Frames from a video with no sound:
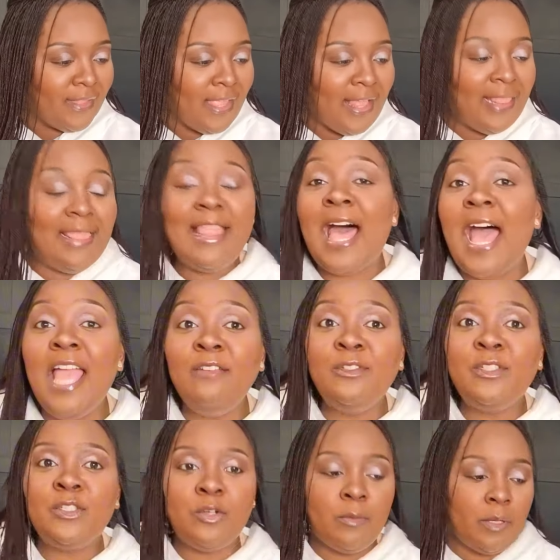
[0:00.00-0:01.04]
live
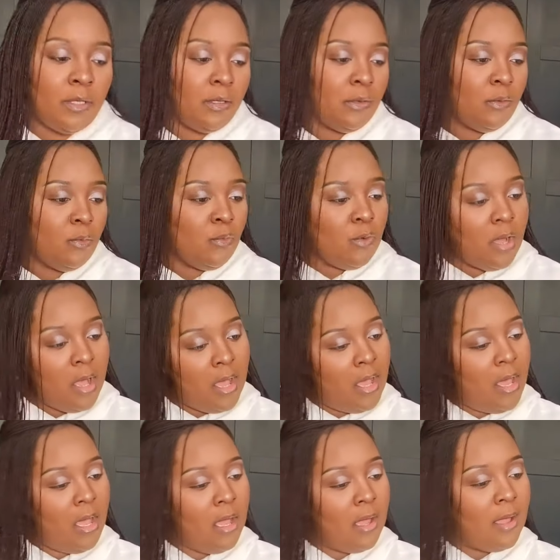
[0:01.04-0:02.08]
stream.
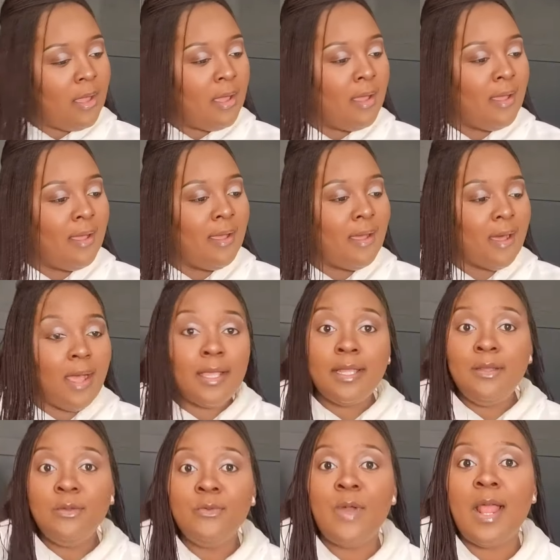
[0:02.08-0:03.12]
What? I can
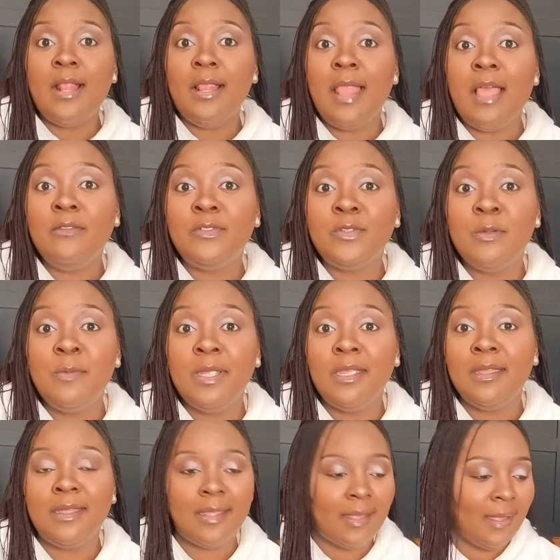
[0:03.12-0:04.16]
do right live streaming.
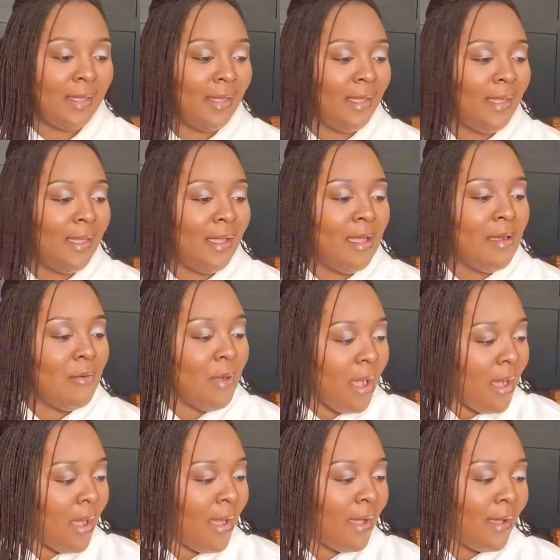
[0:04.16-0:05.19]

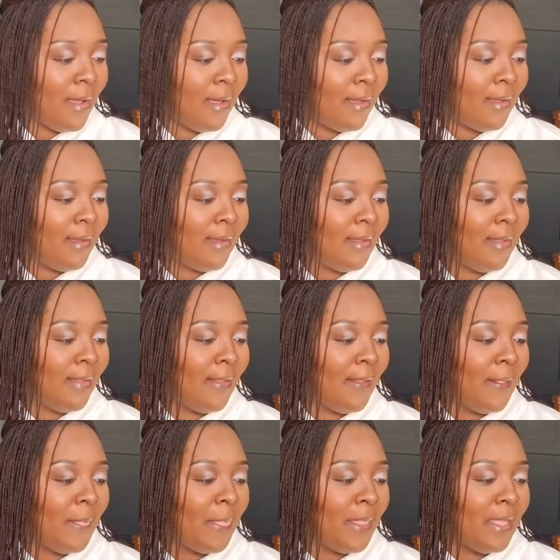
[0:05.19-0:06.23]
What?
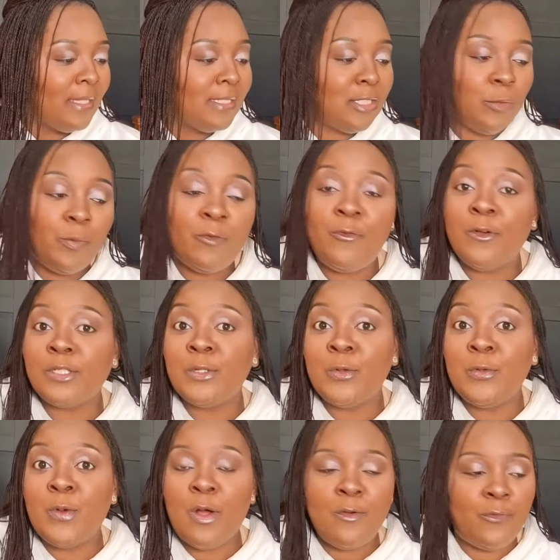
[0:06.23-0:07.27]
Super photo,
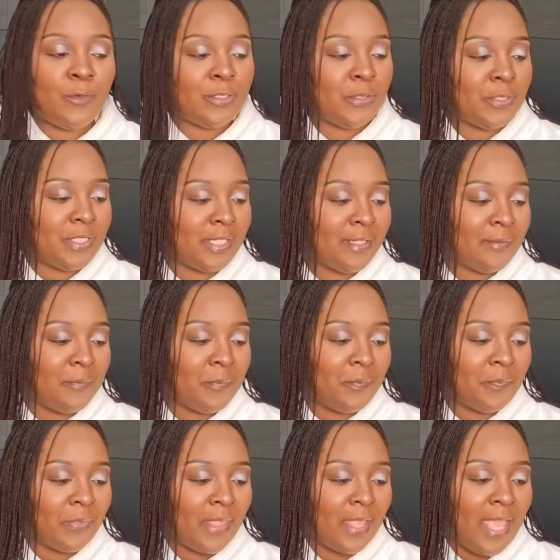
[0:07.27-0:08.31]
raw photos,
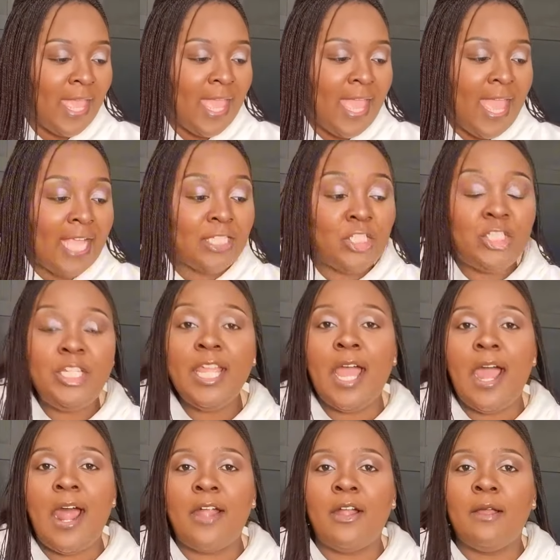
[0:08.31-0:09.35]

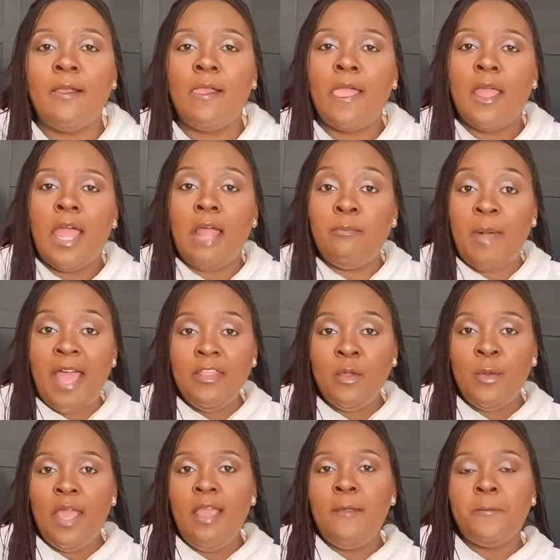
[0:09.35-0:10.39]
HDR. And by the
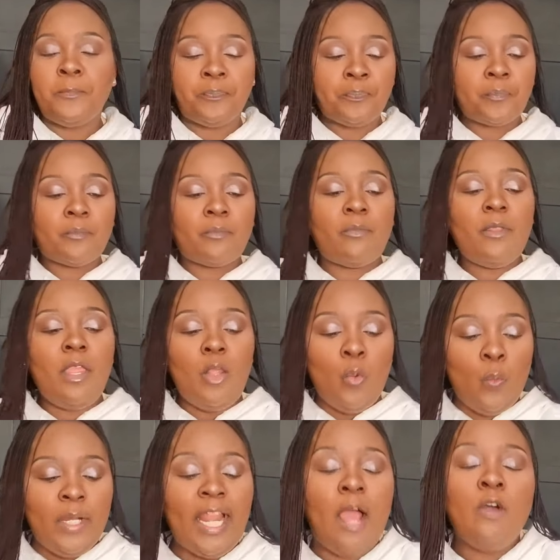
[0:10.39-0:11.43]
way,
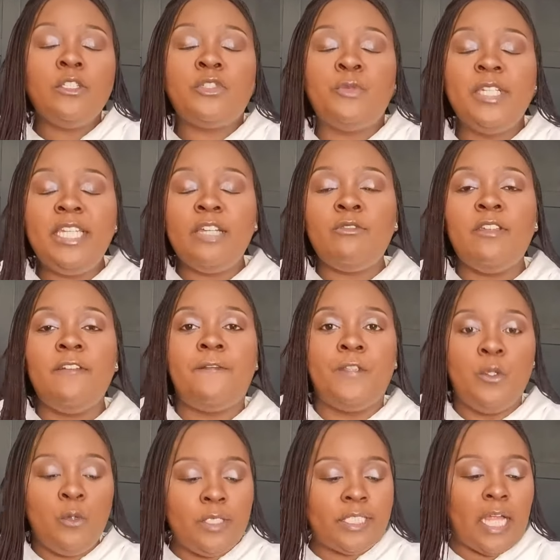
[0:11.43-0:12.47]
when I was reading
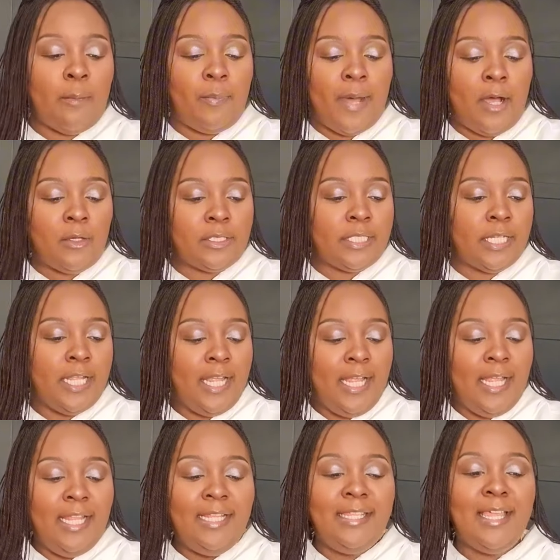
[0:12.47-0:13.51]
reviews about
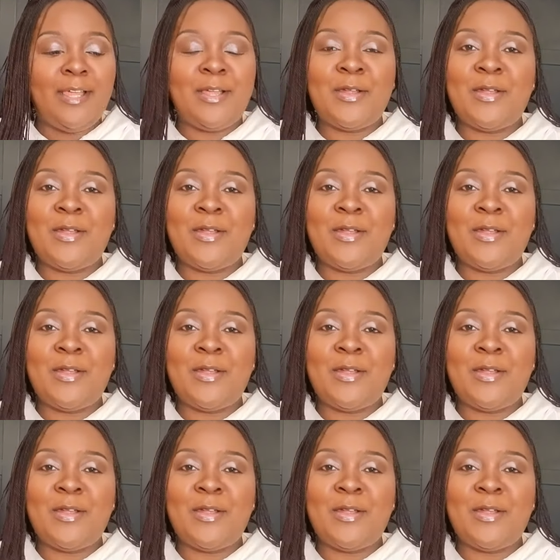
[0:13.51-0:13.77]
the